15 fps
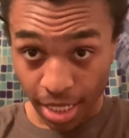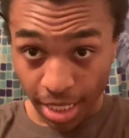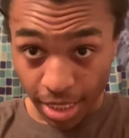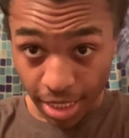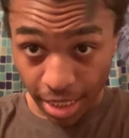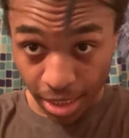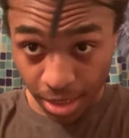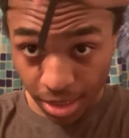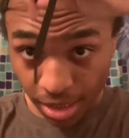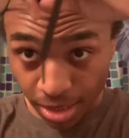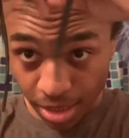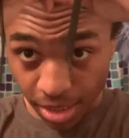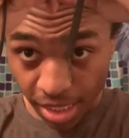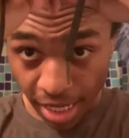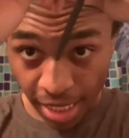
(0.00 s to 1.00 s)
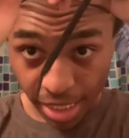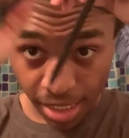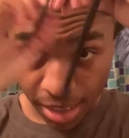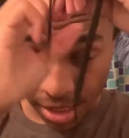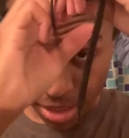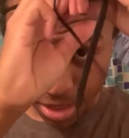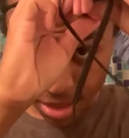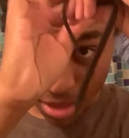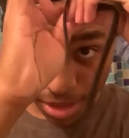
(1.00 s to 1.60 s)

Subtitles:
Then you're just gonna tie it